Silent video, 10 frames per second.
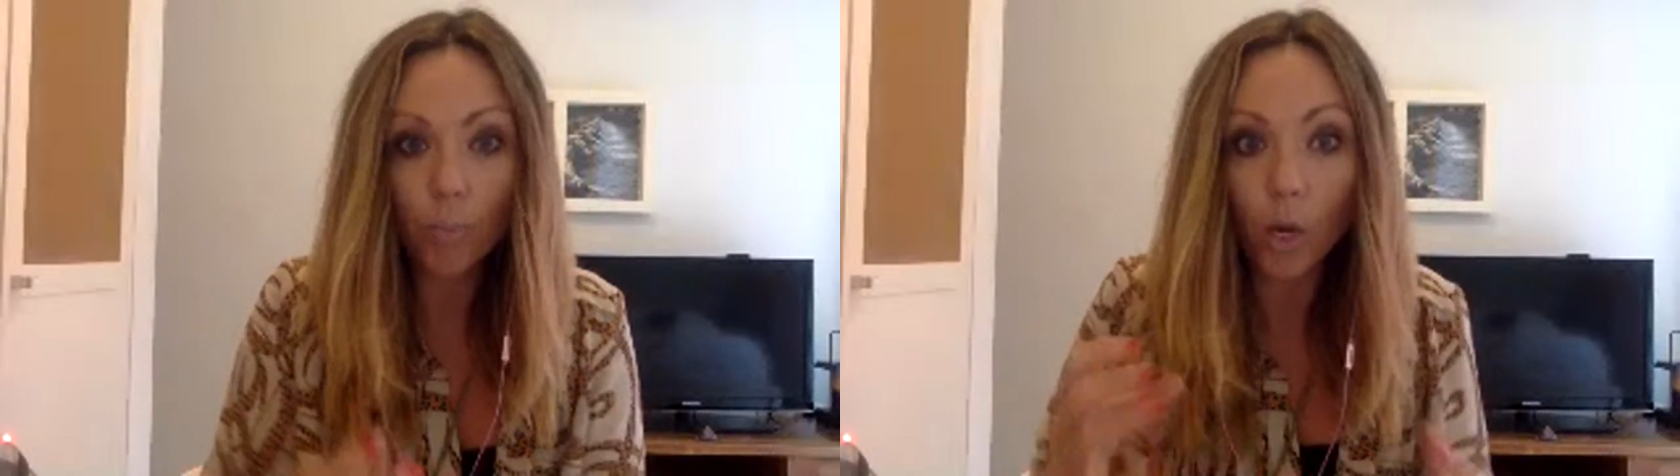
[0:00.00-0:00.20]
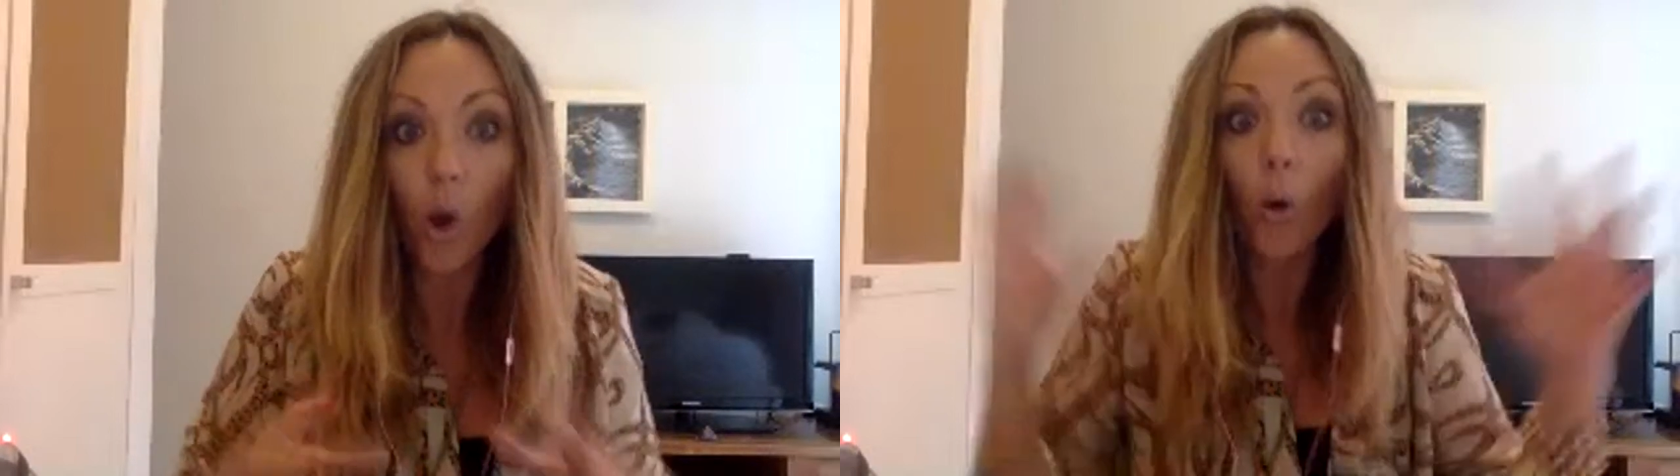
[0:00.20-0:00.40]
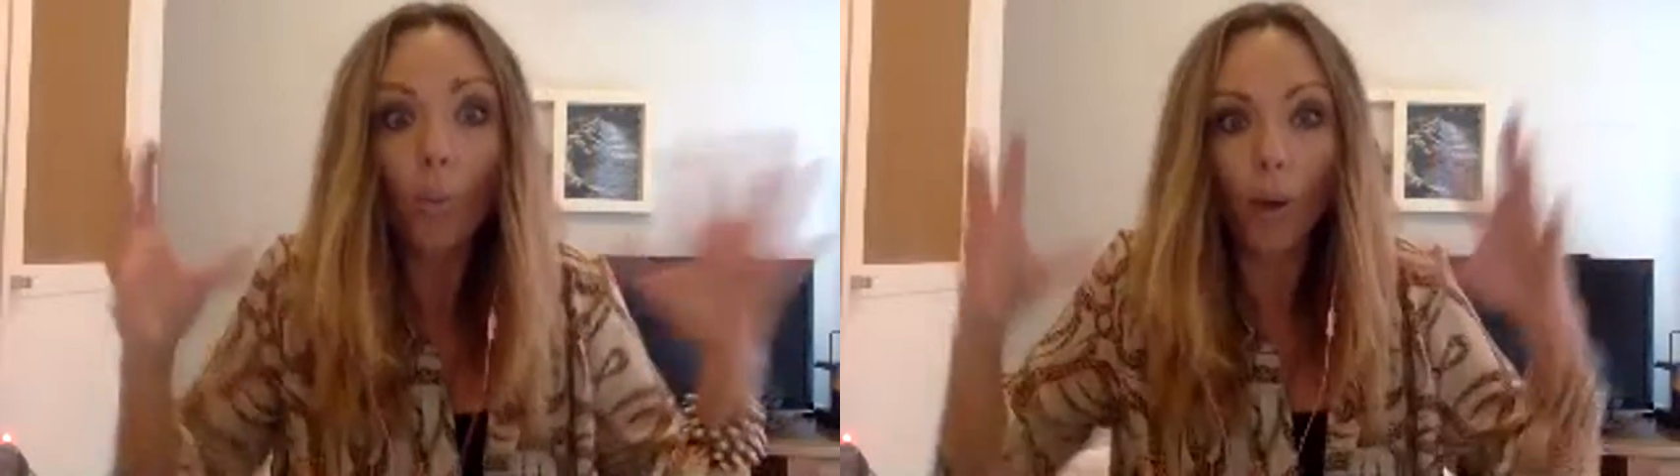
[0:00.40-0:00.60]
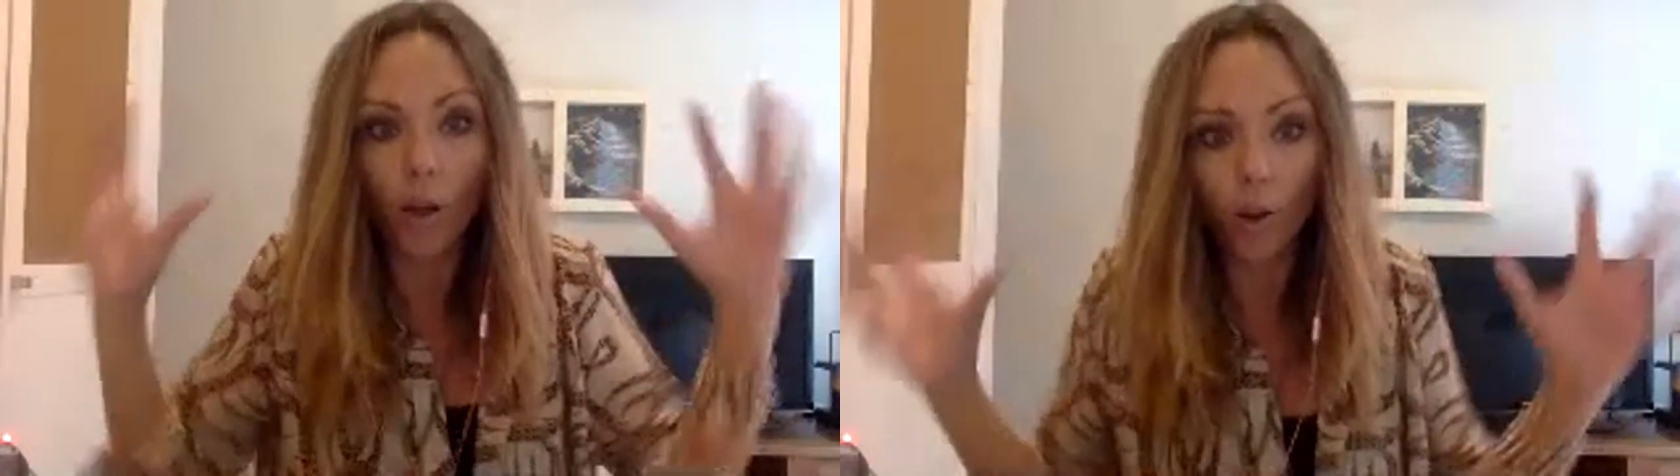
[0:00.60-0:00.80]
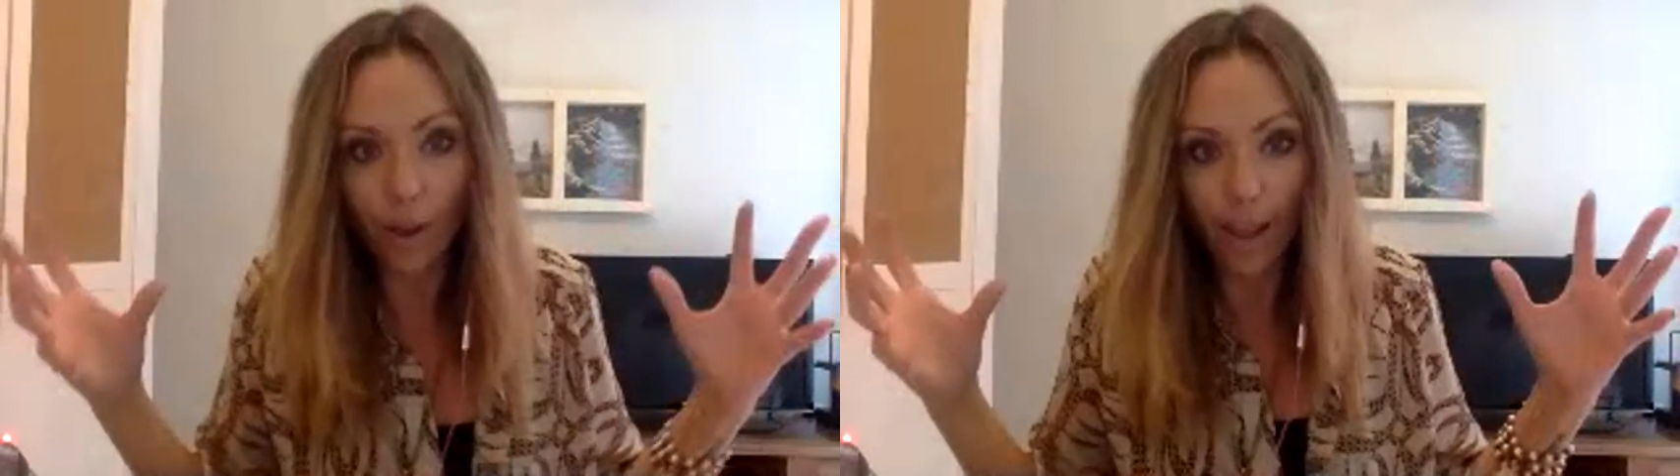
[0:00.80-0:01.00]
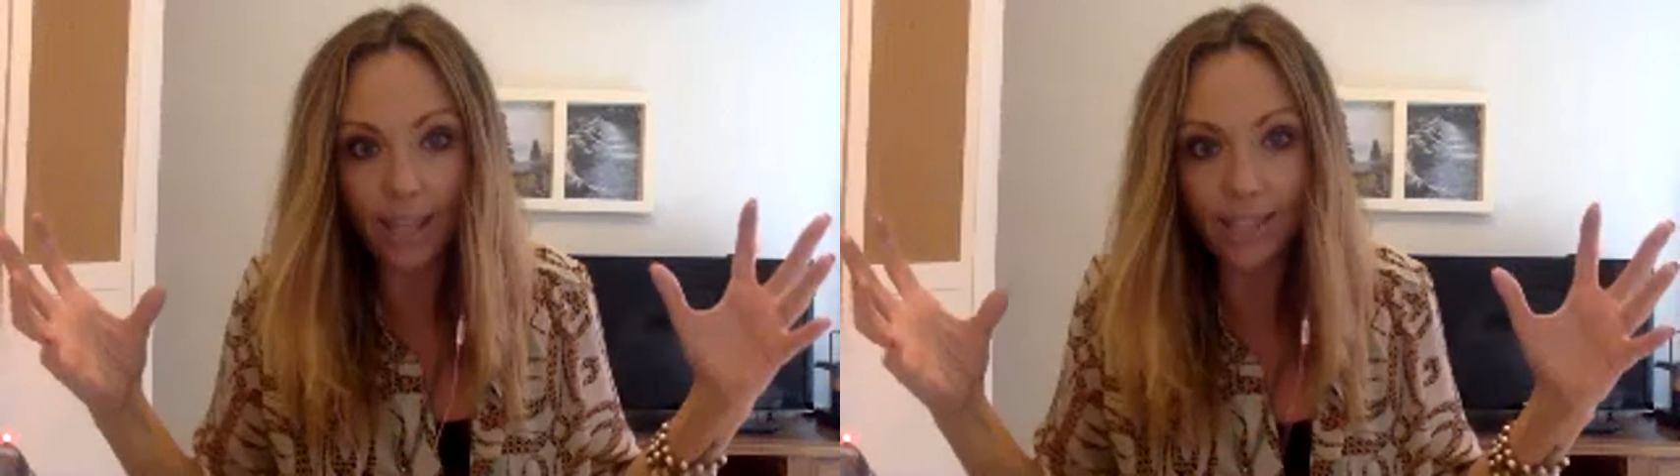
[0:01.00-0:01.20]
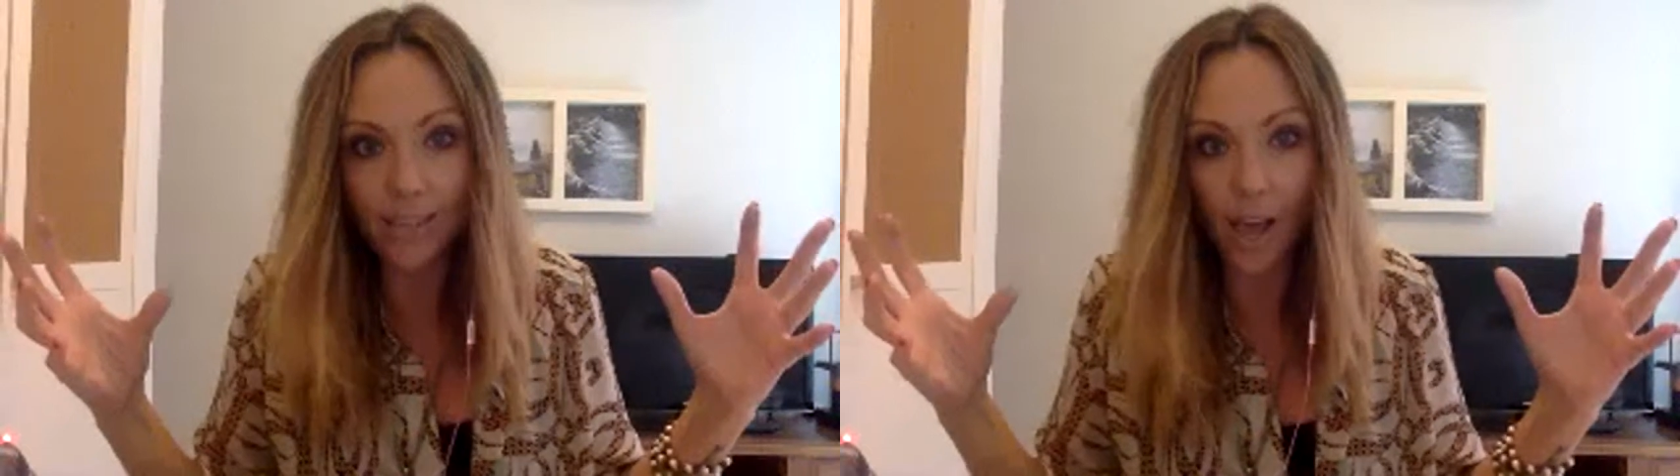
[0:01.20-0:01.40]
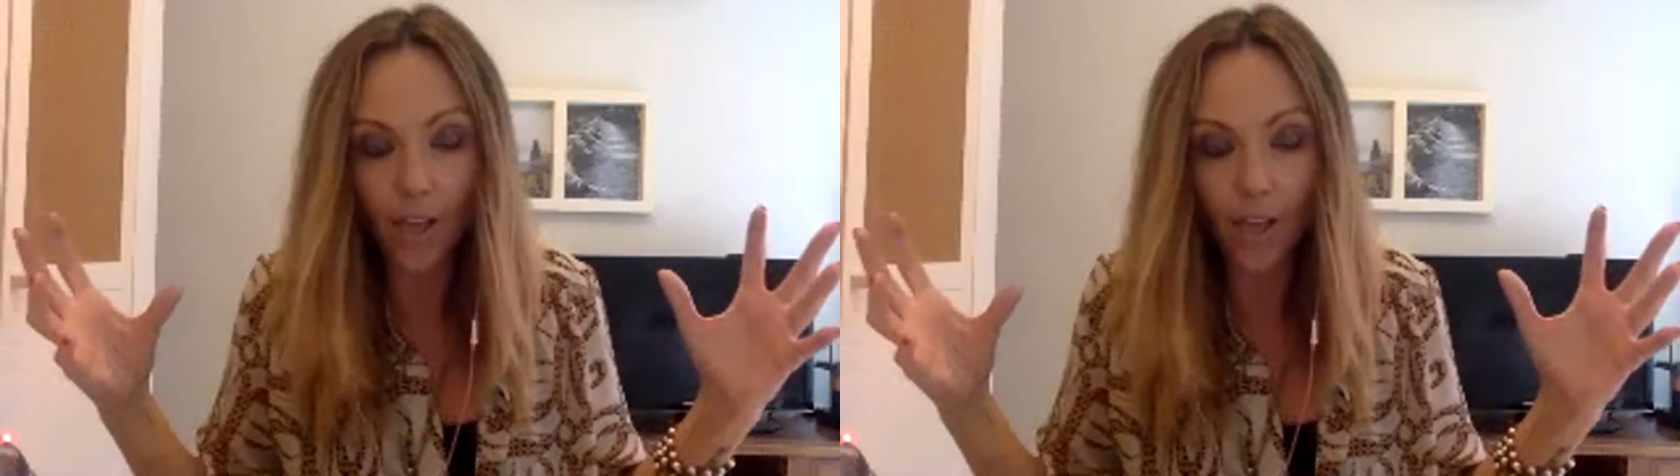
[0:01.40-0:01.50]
become a creator.